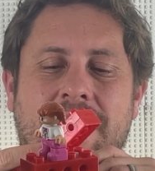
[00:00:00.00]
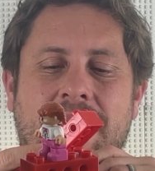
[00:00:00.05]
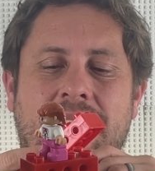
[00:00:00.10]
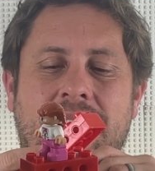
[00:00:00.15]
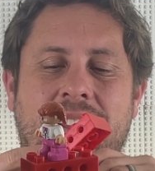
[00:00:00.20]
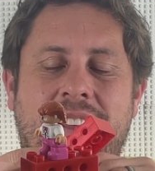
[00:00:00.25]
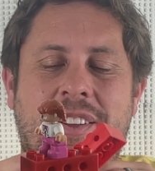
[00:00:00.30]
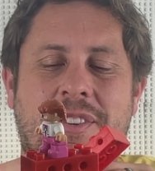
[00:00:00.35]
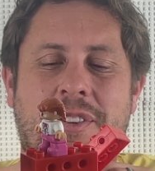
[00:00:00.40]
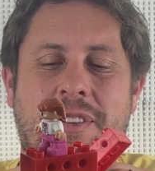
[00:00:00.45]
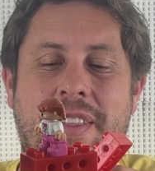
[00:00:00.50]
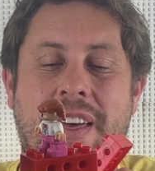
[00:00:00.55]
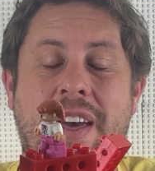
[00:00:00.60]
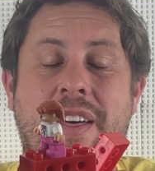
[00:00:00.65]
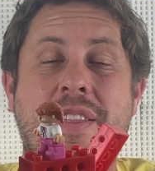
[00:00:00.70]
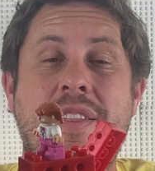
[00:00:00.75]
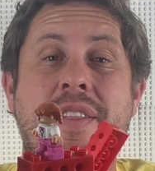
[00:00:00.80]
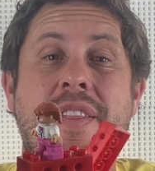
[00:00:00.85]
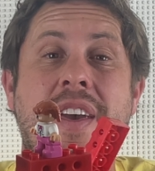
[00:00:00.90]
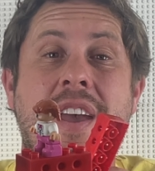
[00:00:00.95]
so that
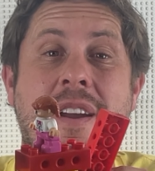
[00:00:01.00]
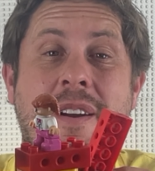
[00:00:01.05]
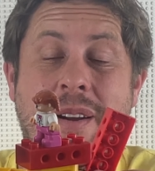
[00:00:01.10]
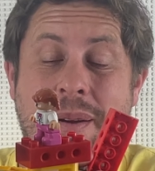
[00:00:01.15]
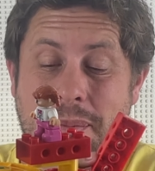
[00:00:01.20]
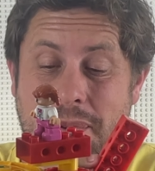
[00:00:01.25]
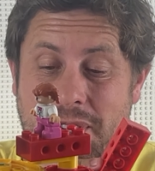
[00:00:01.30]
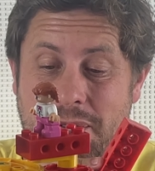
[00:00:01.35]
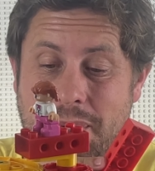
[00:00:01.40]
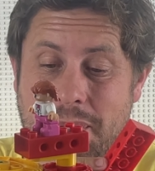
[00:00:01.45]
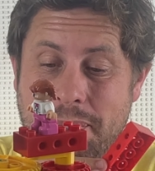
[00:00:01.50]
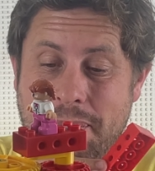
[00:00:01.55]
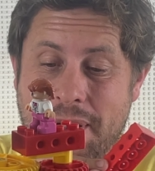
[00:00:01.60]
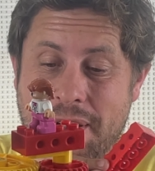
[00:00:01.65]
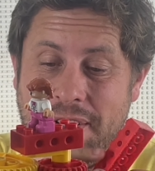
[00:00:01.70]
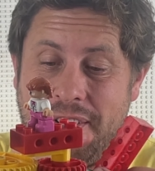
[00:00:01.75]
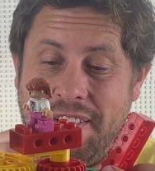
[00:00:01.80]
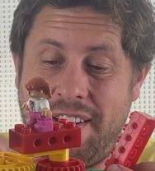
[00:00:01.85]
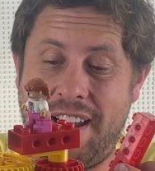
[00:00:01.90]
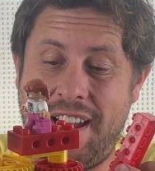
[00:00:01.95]
their amusement
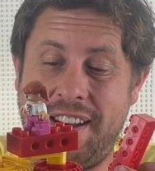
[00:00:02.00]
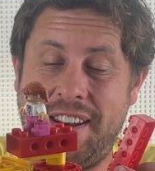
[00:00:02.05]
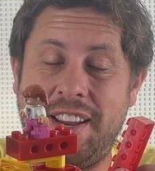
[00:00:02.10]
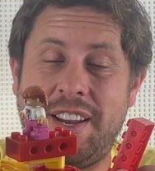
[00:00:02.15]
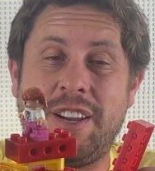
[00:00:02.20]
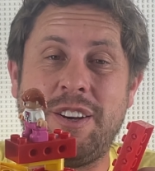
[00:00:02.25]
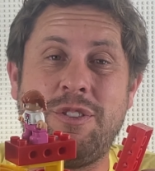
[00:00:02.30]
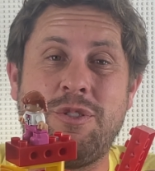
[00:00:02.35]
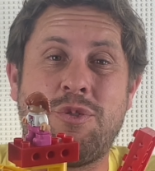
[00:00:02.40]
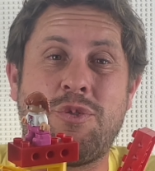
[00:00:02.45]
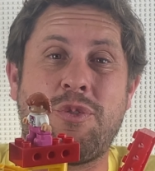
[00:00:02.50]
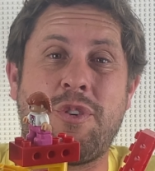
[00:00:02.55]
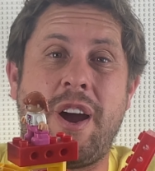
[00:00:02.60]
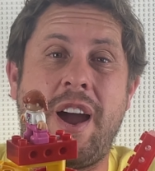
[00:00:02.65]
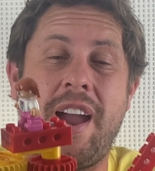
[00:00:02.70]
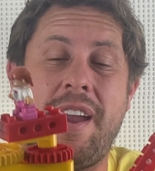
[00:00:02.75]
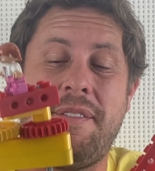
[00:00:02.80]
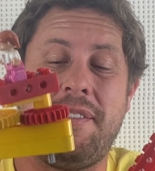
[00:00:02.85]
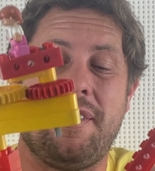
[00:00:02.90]
park ride can drive